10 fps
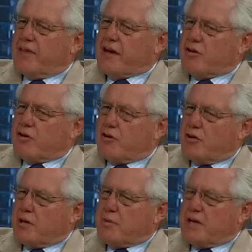that
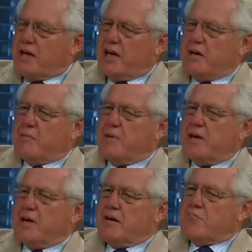early became
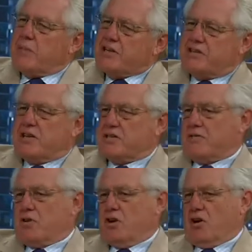my sense
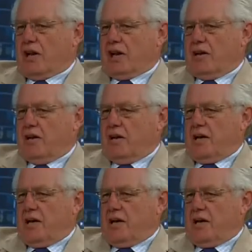of calling. Mm